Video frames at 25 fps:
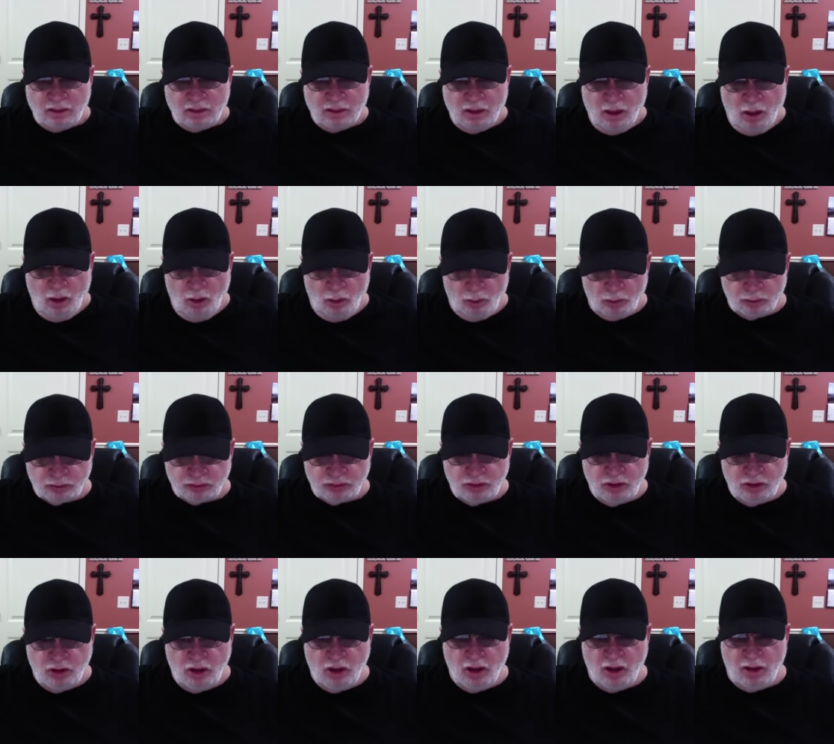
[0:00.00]
hose
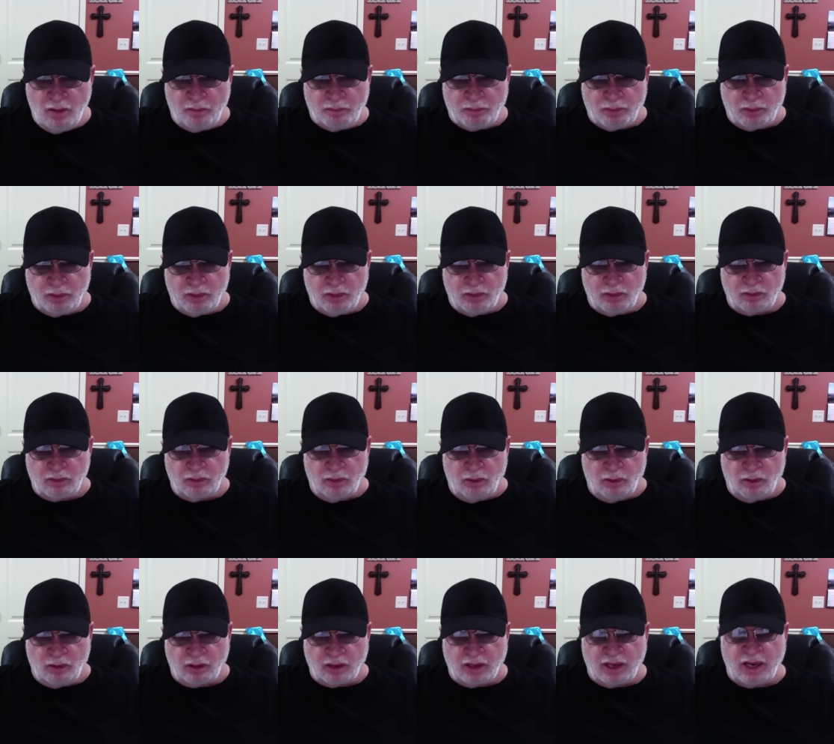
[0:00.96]
you up or,
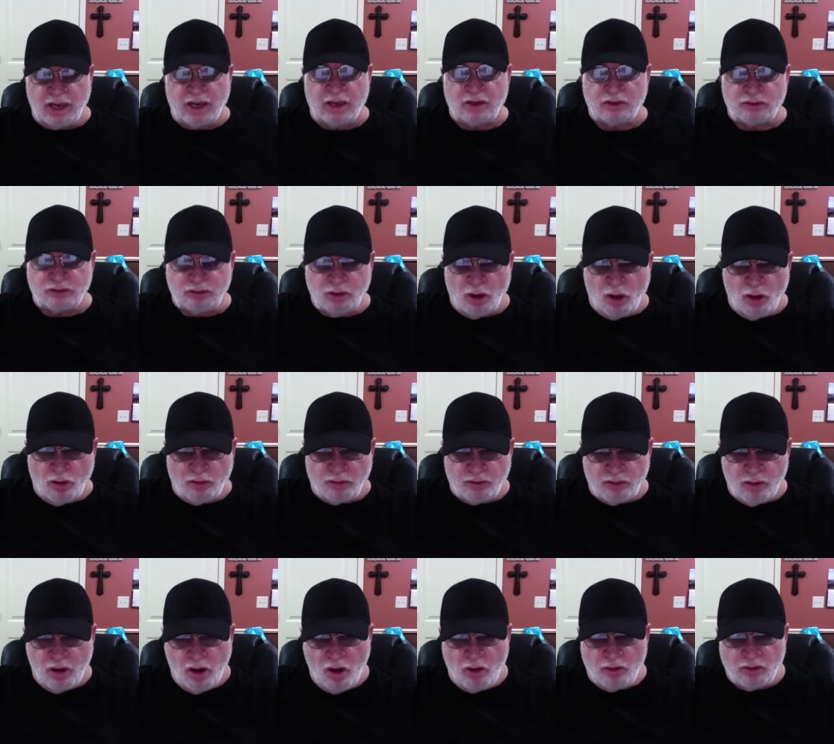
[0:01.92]
or gets
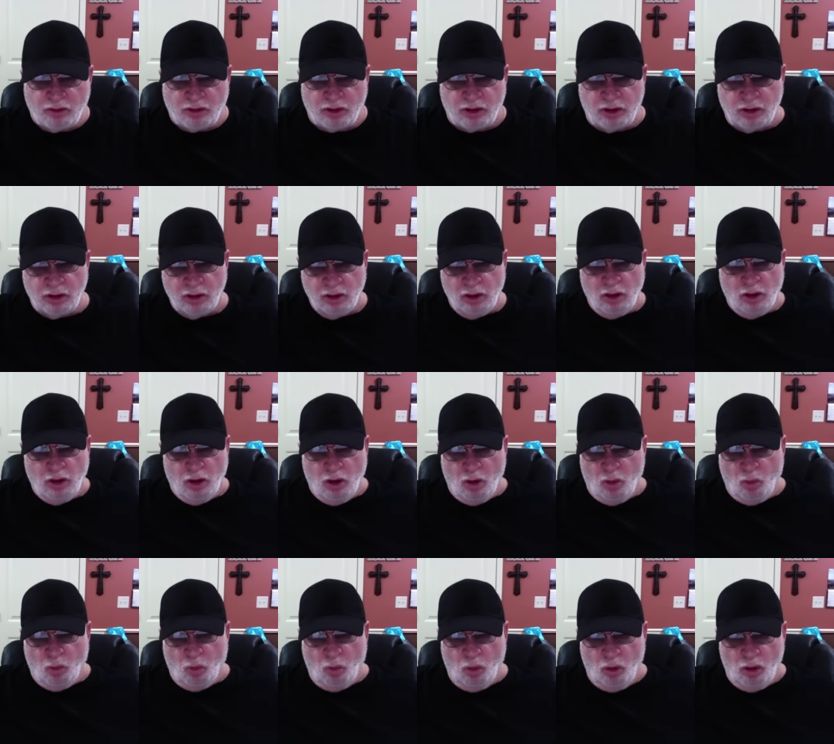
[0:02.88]
over on you
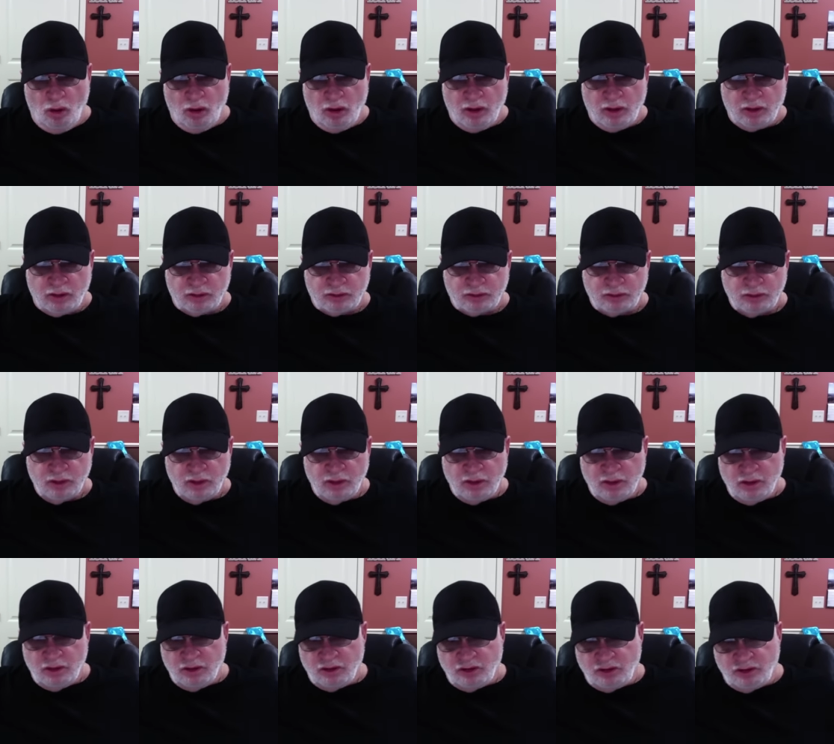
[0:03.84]
once
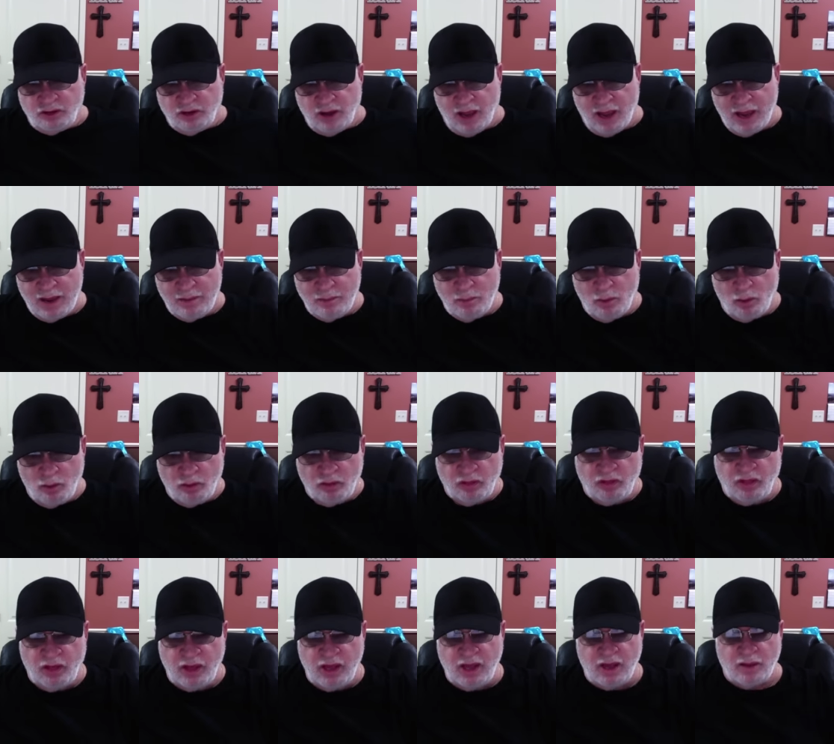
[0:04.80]
Shame
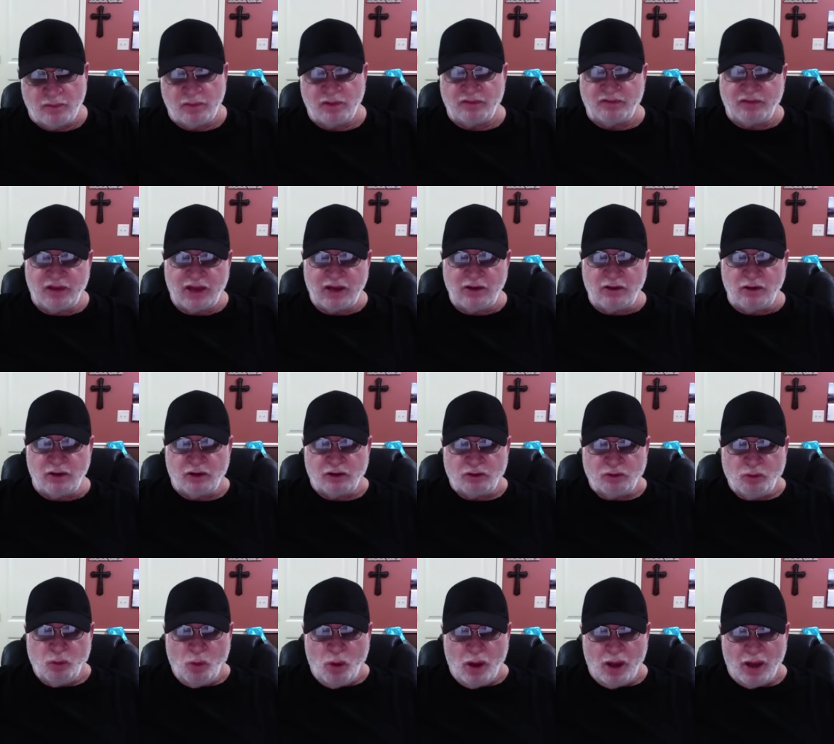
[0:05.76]
on them. If they do
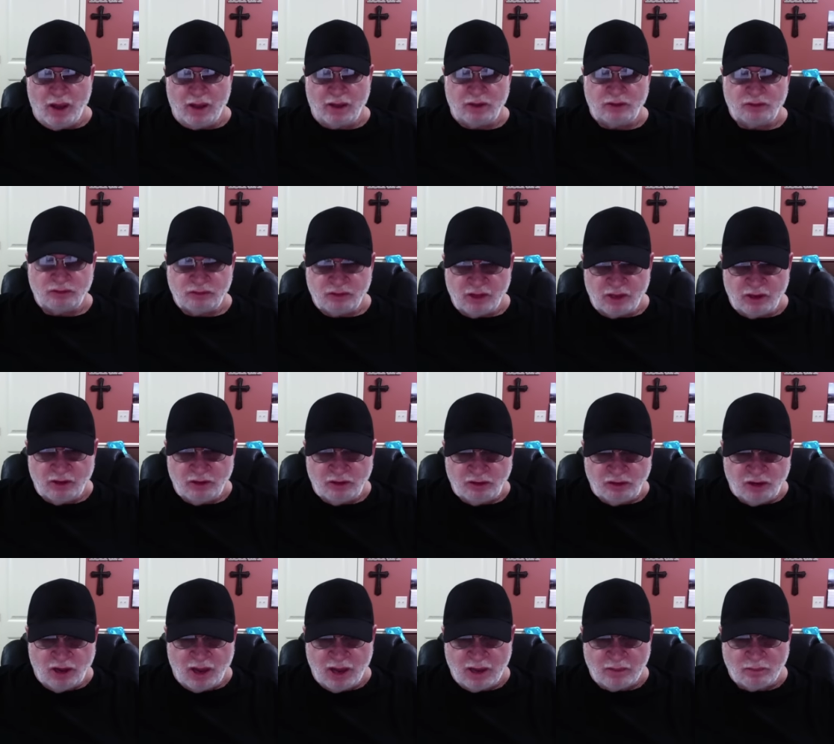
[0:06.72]
it twice, then
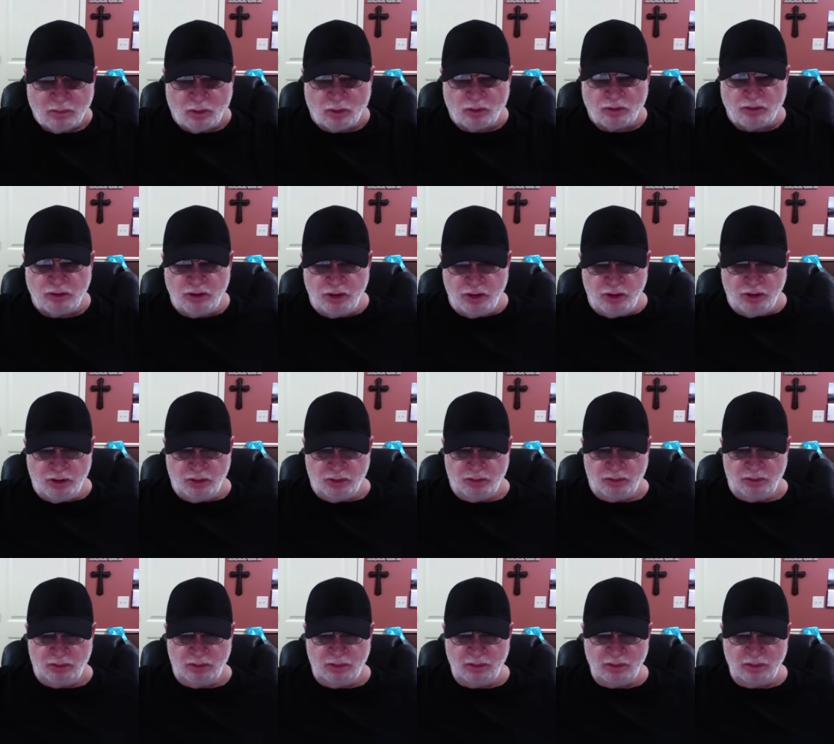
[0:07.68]
shame on you.